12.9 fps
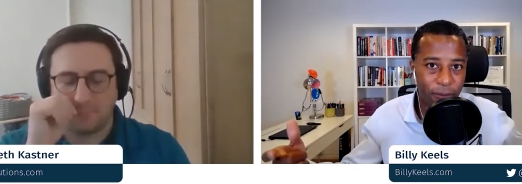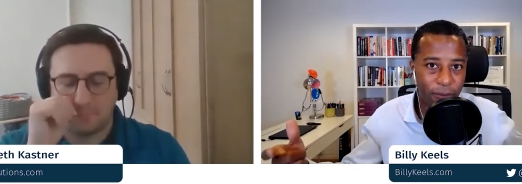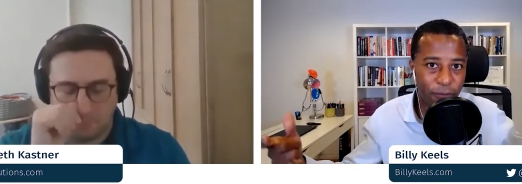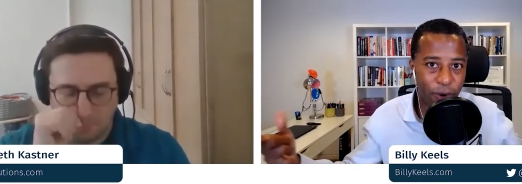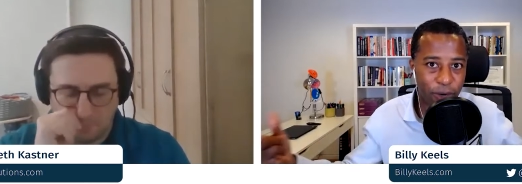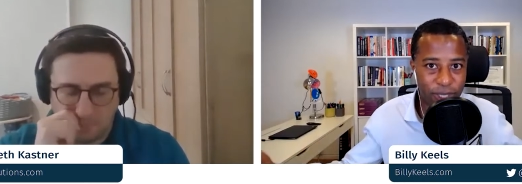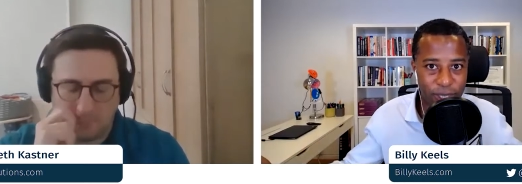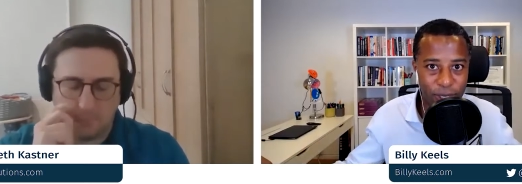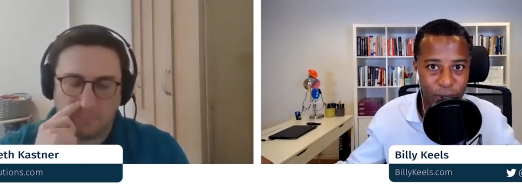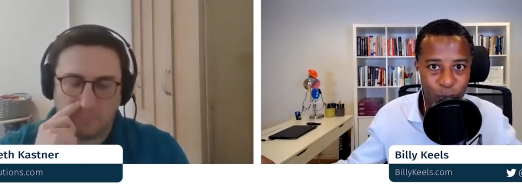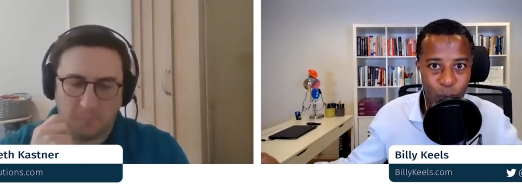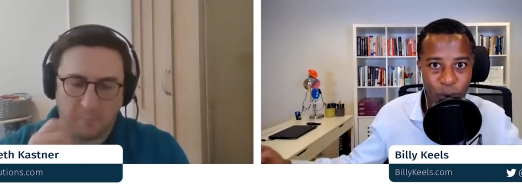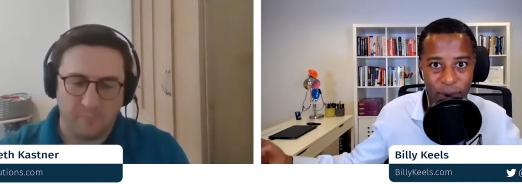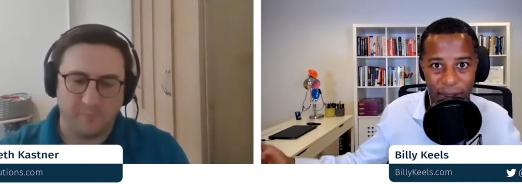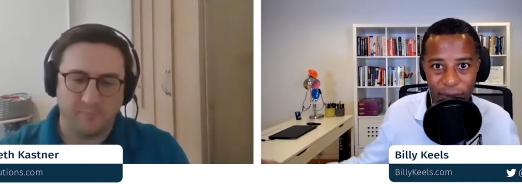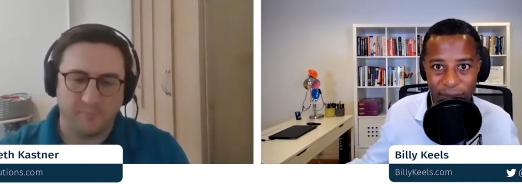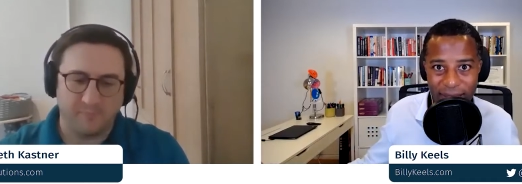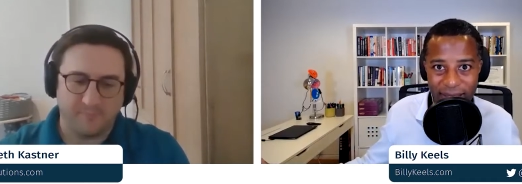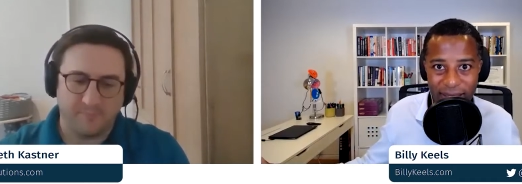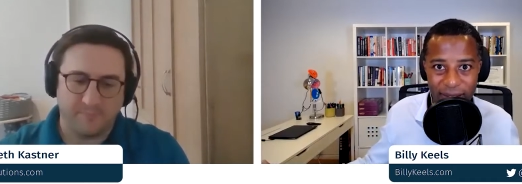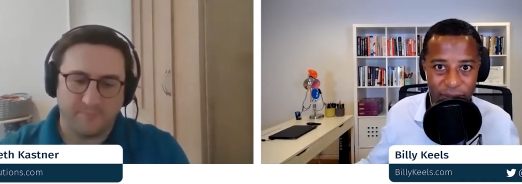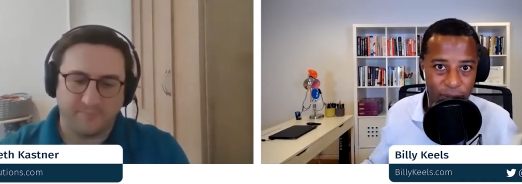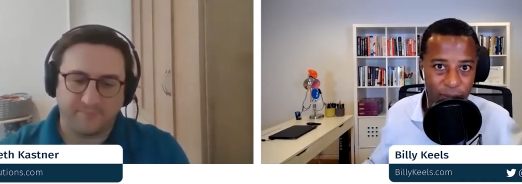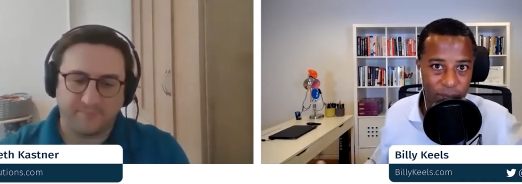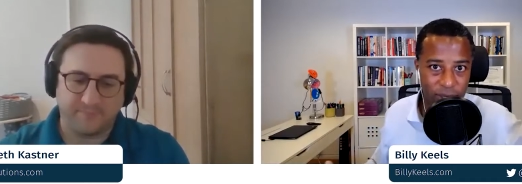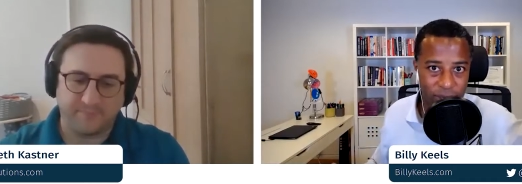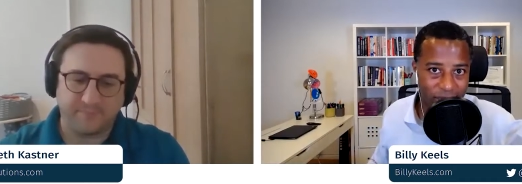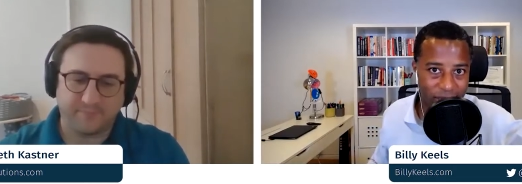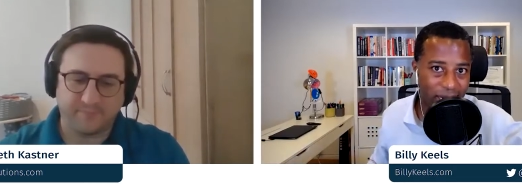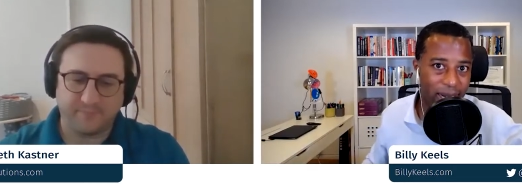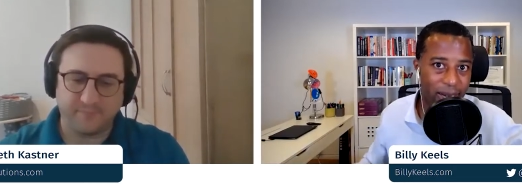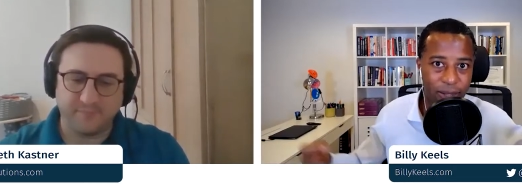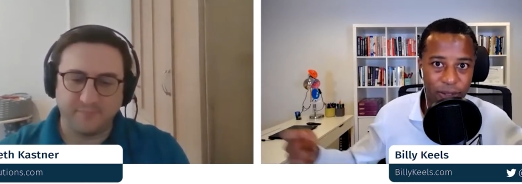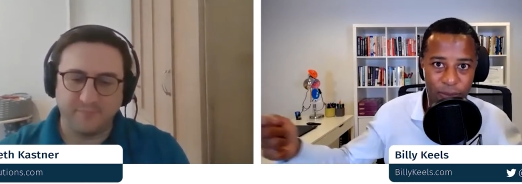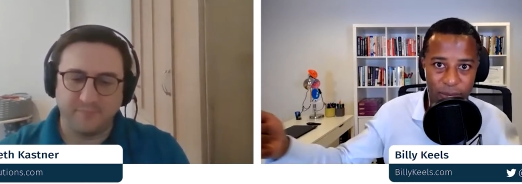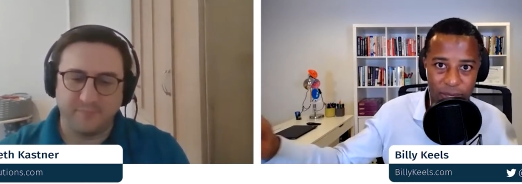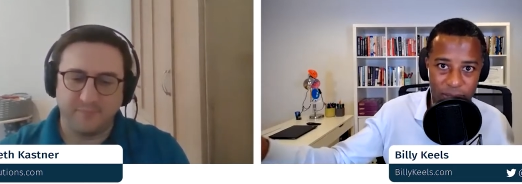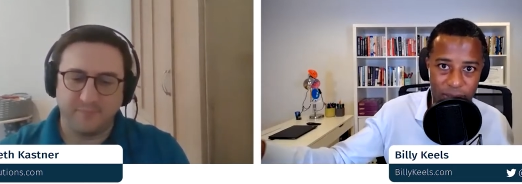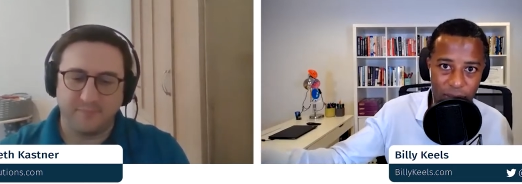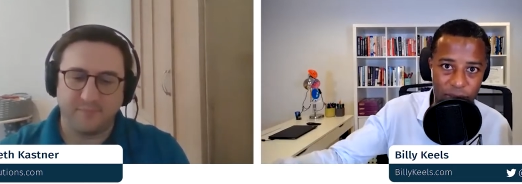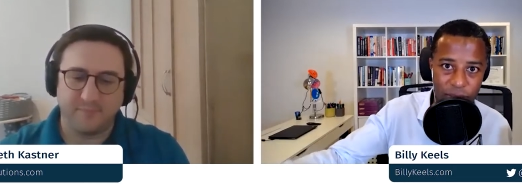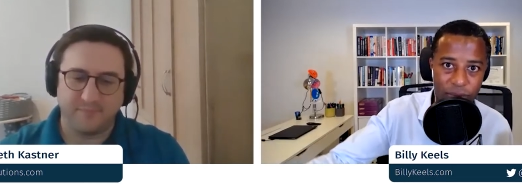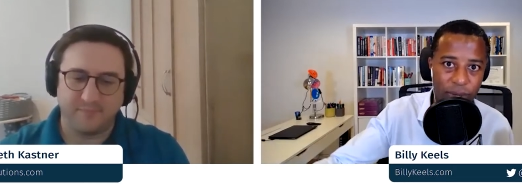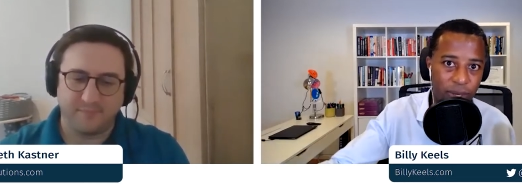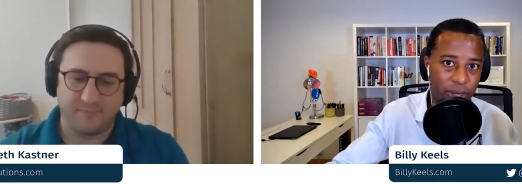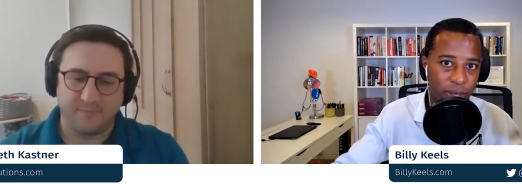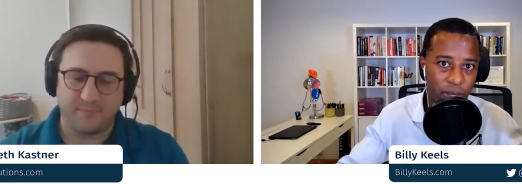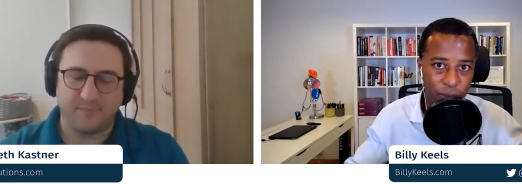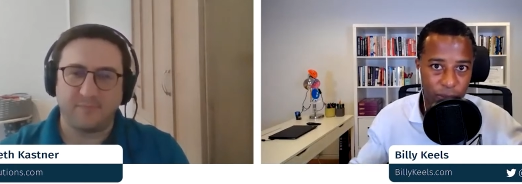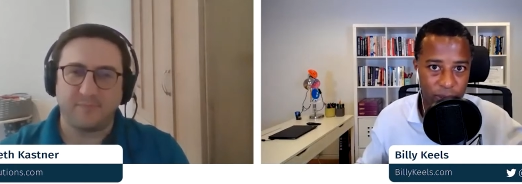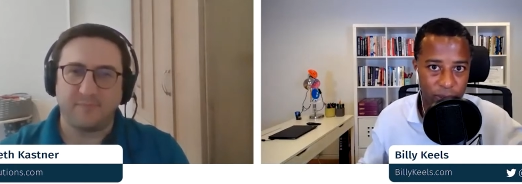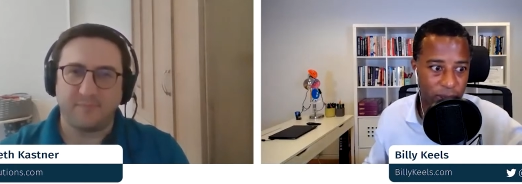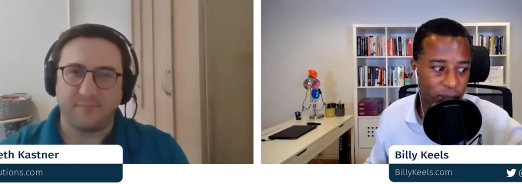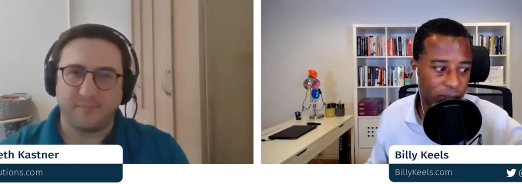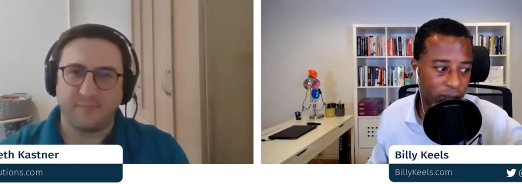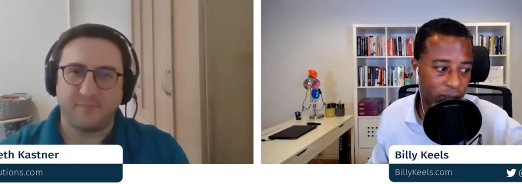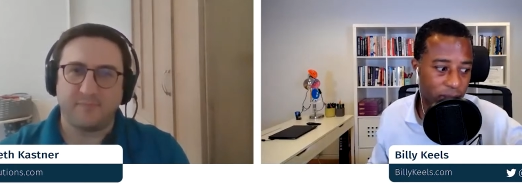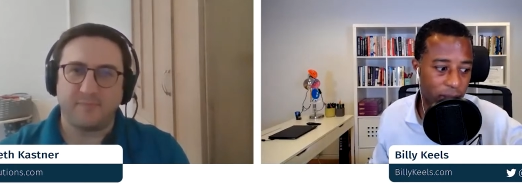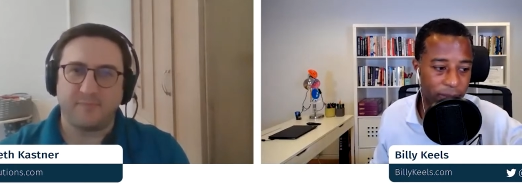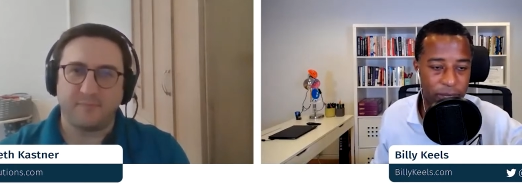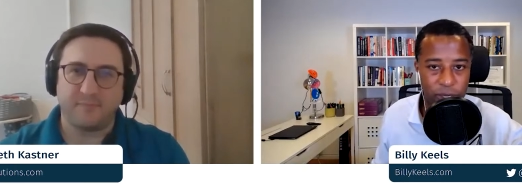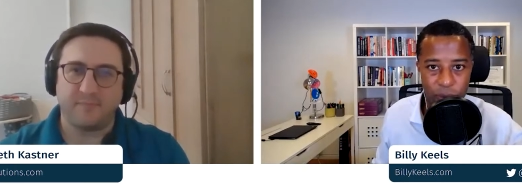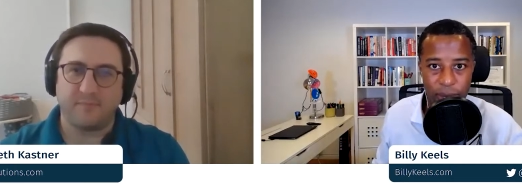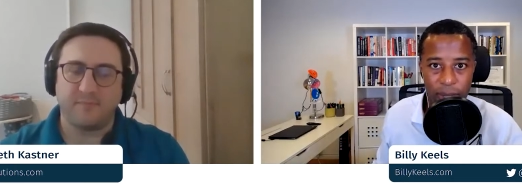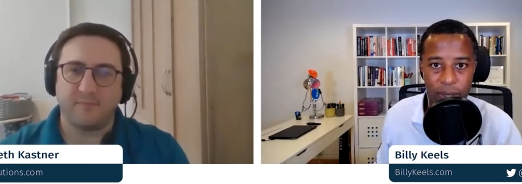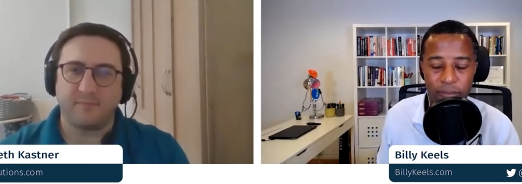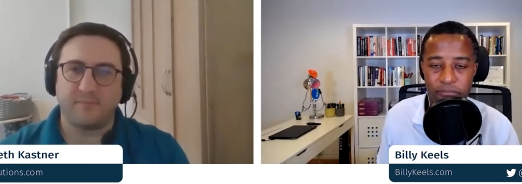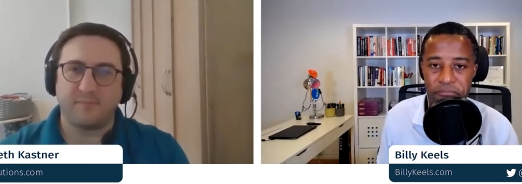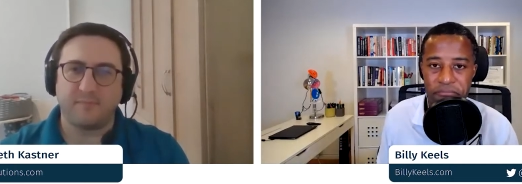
Speaker 1: versus wherever they live? You mentioned China, you mentioned Australia, you mentioned uh, Israel.